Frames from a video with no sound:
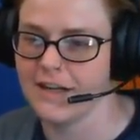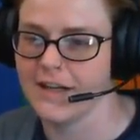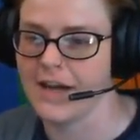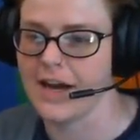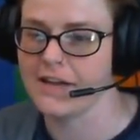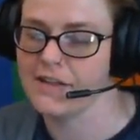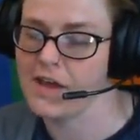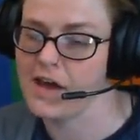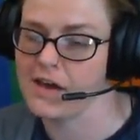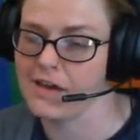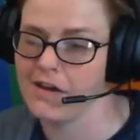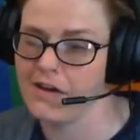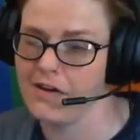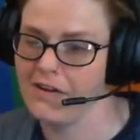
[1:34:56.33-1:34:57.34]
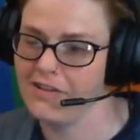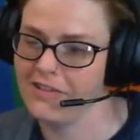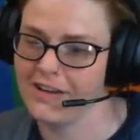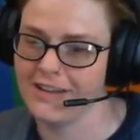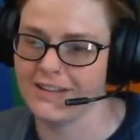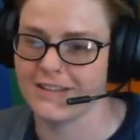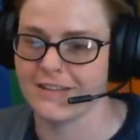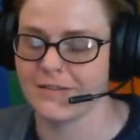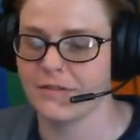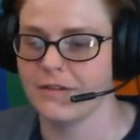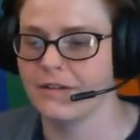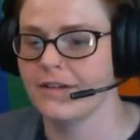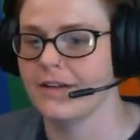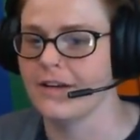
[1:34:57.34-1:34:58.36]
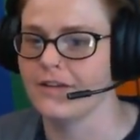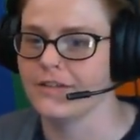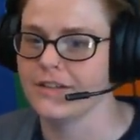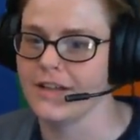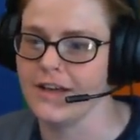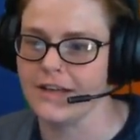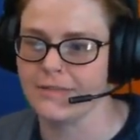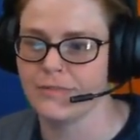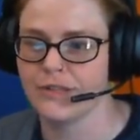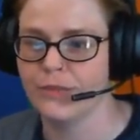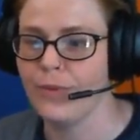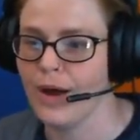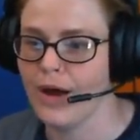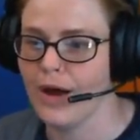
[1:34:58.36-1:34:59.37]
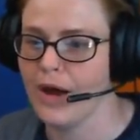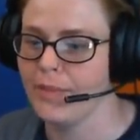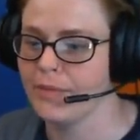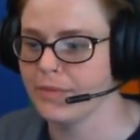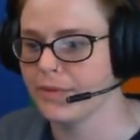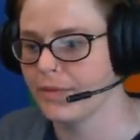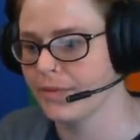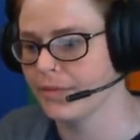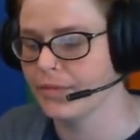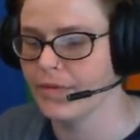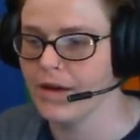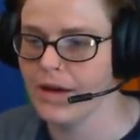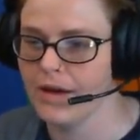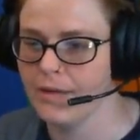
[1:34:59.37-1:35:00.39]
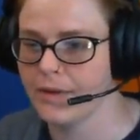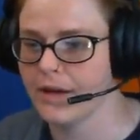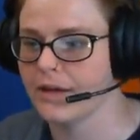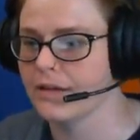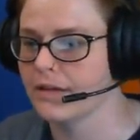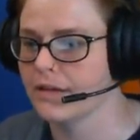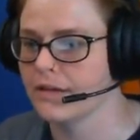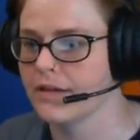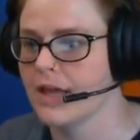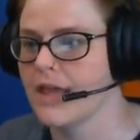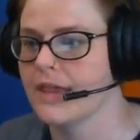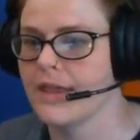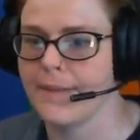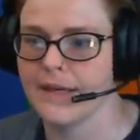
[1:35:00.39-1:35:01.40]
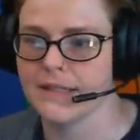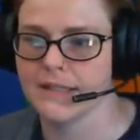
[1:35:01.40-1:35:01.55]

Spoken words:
Like, how did that go? Like, did they get swapped? Blah, blah, blah. But that makes